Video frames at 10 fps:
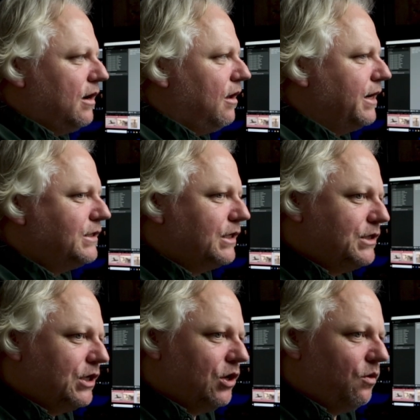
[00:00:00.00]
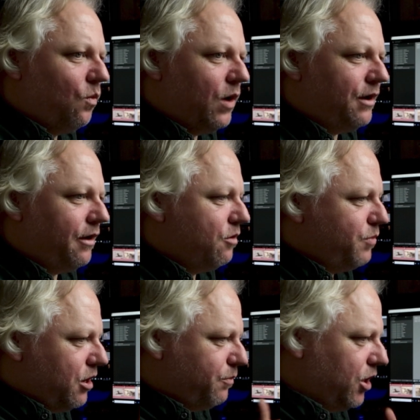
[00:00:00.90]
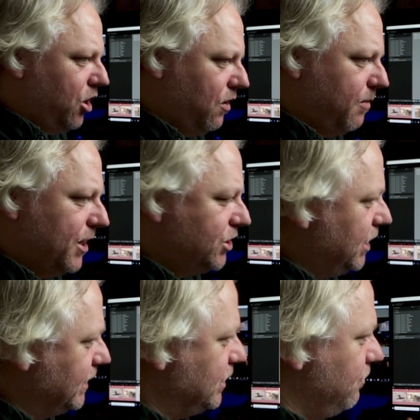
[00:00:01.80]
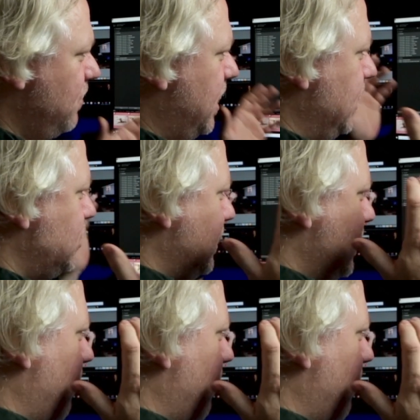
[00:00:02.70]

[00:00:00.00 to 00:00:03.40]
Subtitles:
I like to do when I open up a new image is to really just